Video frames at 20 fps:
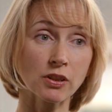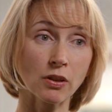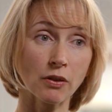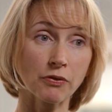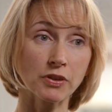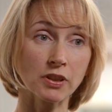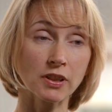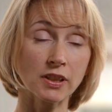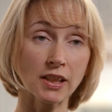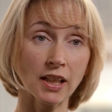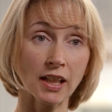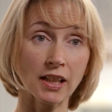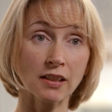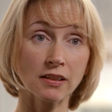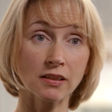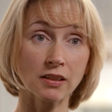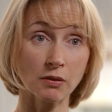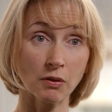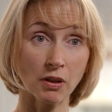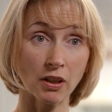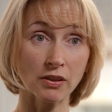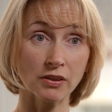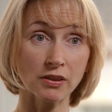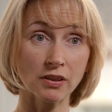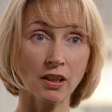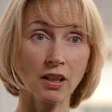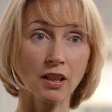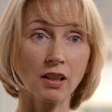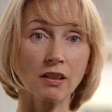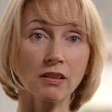often say to
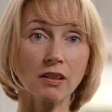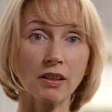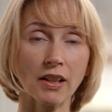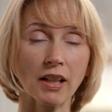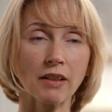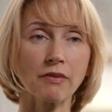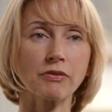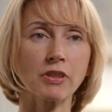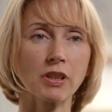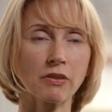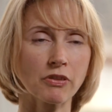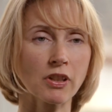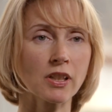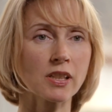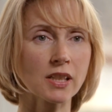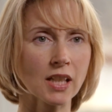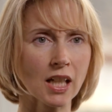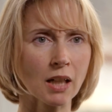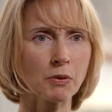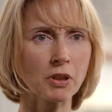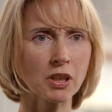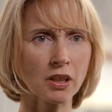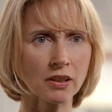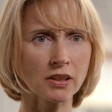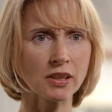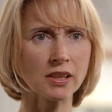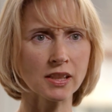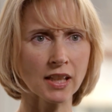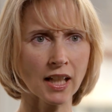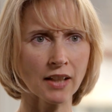us that they, for the first time, can
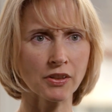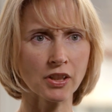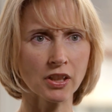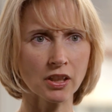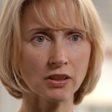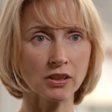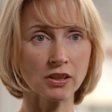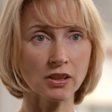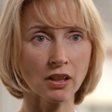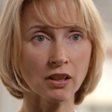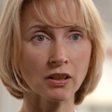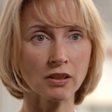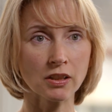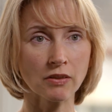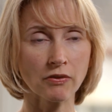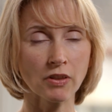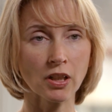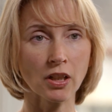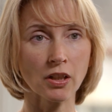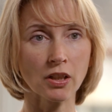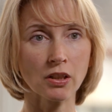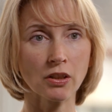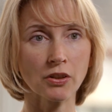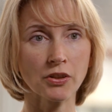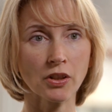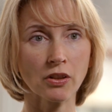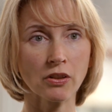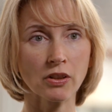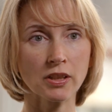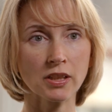understand the concerns of the local
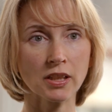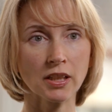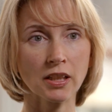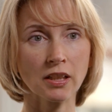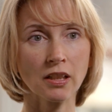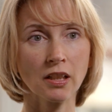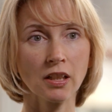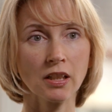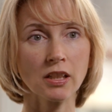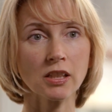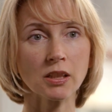authority,